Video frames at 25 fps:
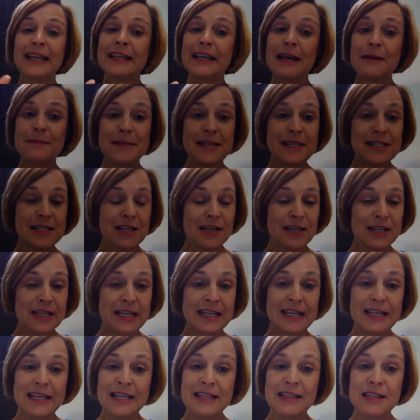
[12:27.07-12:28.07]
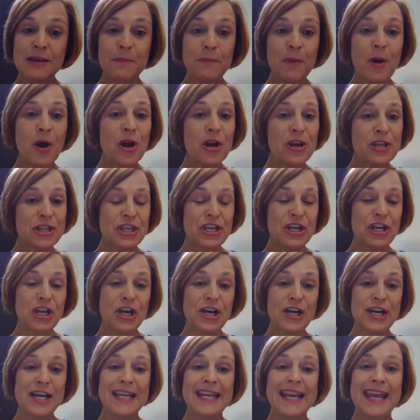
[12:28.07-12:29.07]
let me tell you, in the
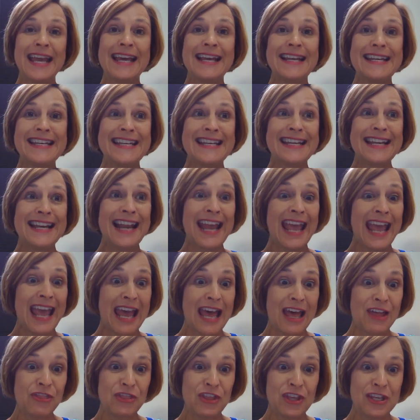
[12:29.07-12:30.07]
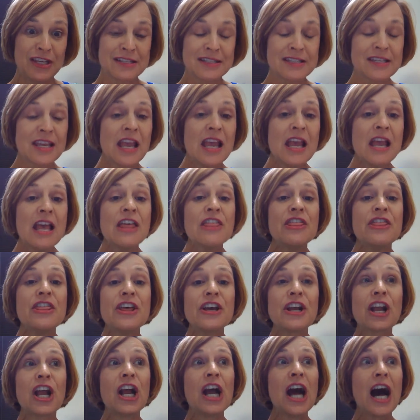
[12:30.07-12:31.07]
Parthenon and in Athens, the
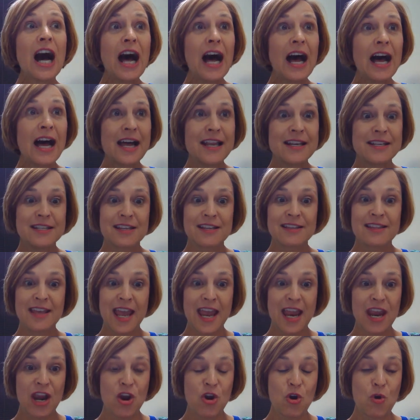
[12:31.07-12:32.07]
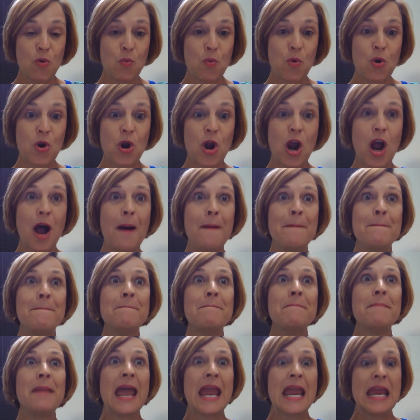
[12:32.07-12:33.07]
gods there were
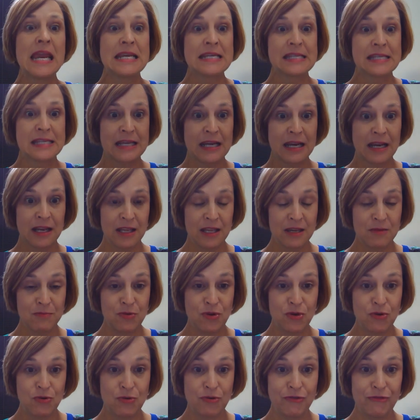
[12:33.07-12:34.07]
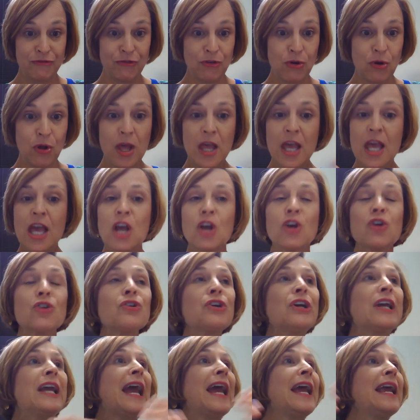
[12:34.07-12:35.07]
amazingly beautiful,
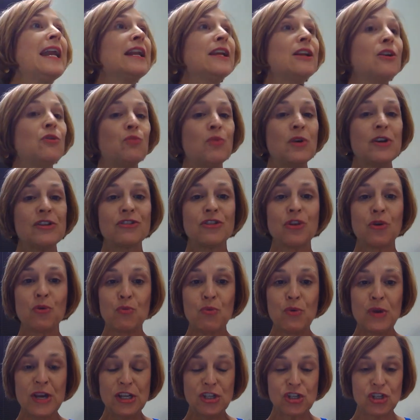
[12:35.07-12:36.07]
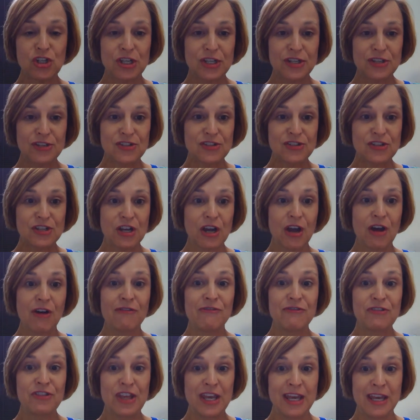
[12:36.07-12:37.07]
created with the richest of
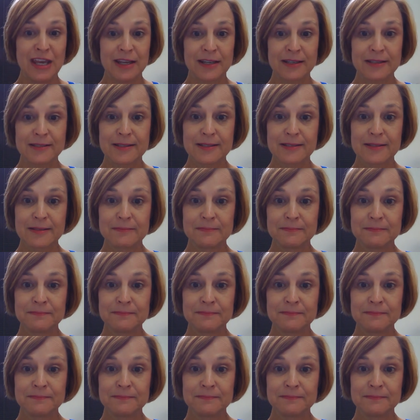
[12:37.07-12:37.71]
things.